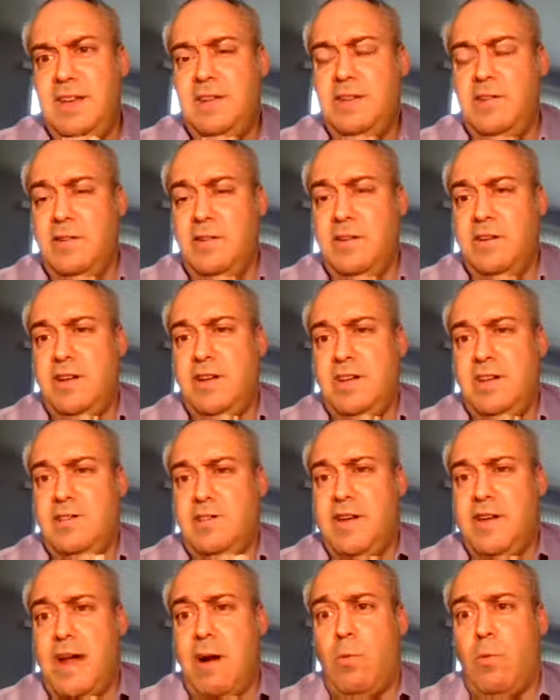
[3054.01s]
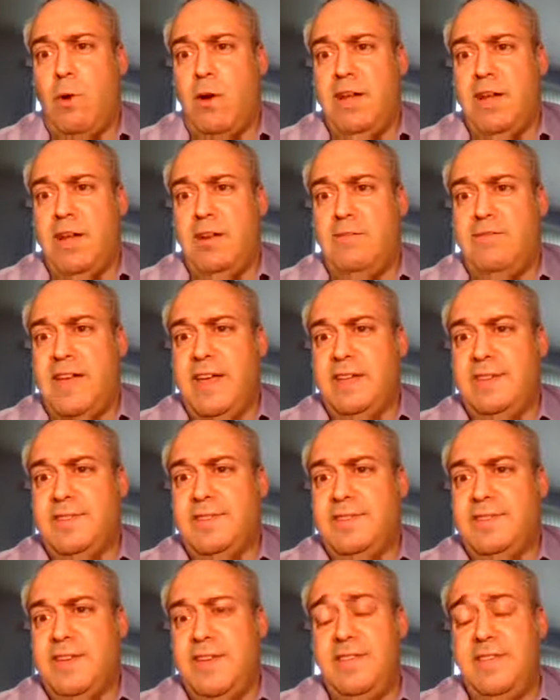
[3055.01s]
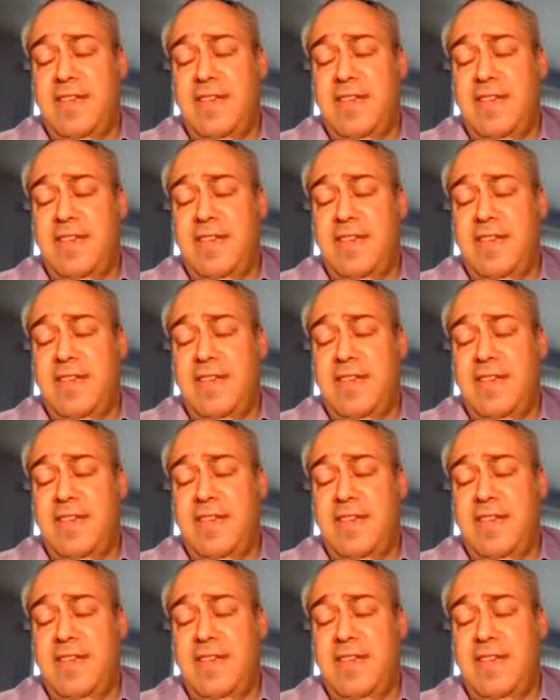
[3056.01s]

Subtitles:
in your networking events,